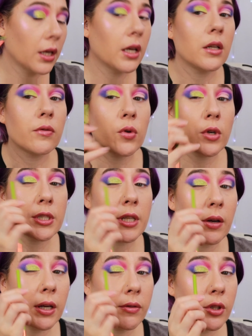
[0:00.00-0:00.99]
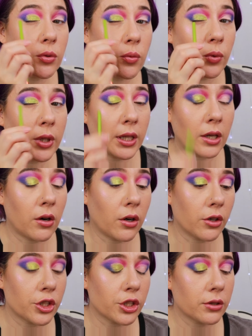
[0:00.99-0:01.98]
And of course now I have this really
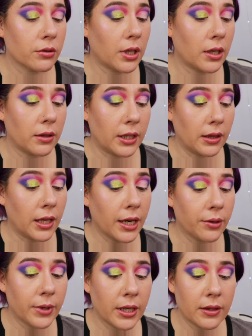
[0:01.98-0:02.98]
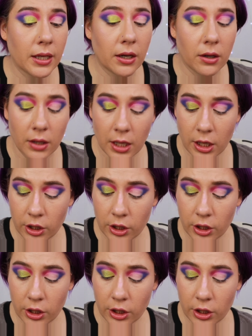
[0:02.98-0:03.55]
harsh, ugly line right there.